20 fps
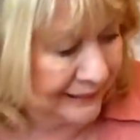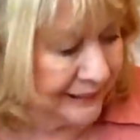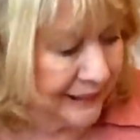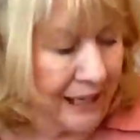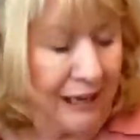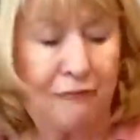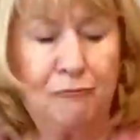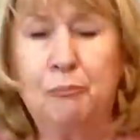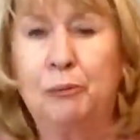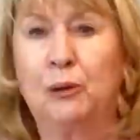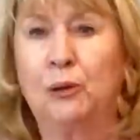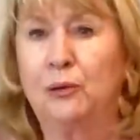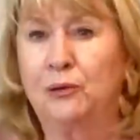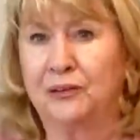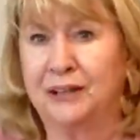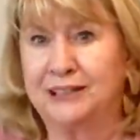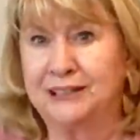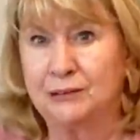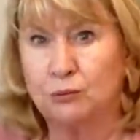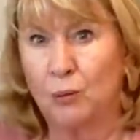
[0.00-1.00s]
that I've bought
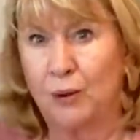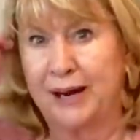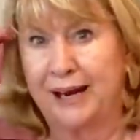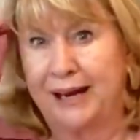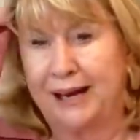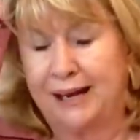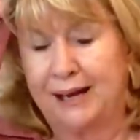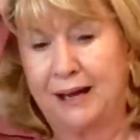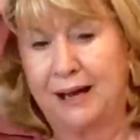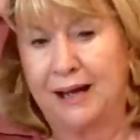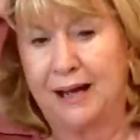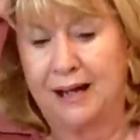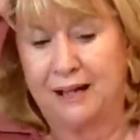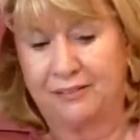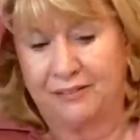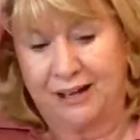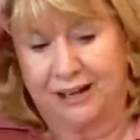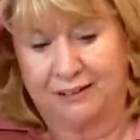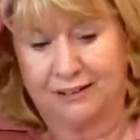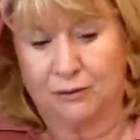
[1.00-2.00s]
this week
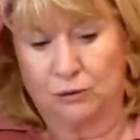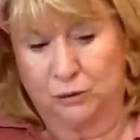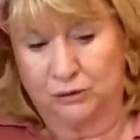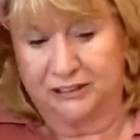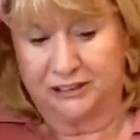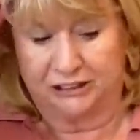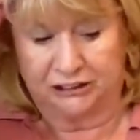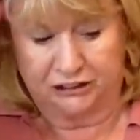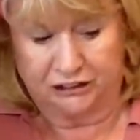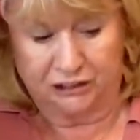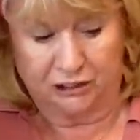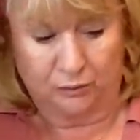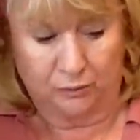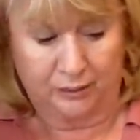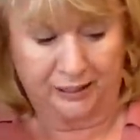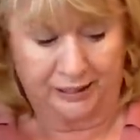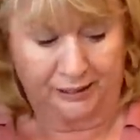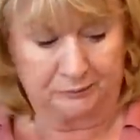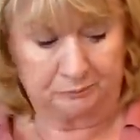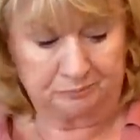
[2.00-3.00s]
that I thought I'd show
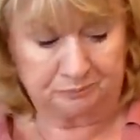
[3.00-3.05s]
you.